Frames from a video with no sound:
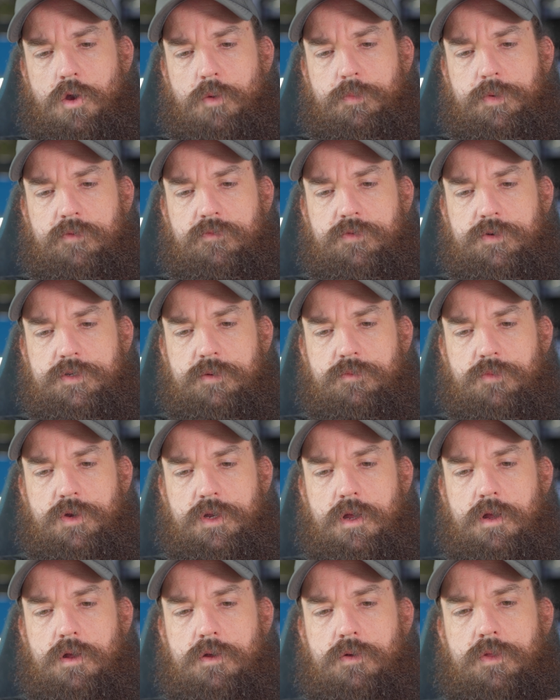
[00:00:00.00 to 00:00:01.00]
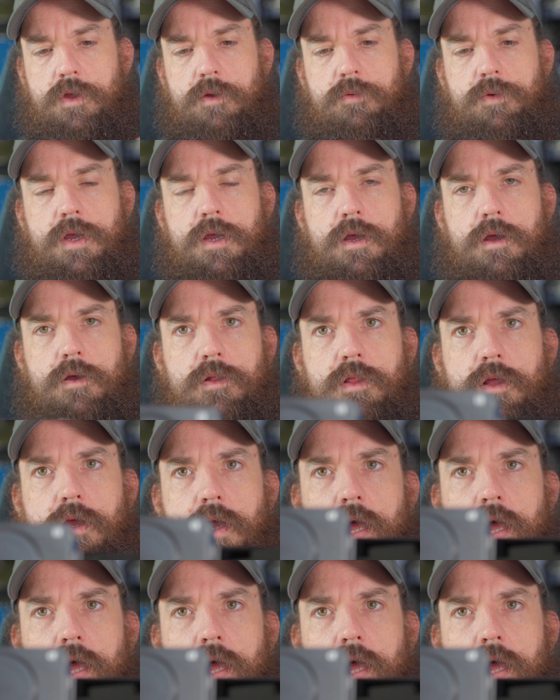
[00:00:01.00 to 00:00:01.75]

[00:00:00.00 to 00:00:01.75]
open for some reason. Oh, there we go.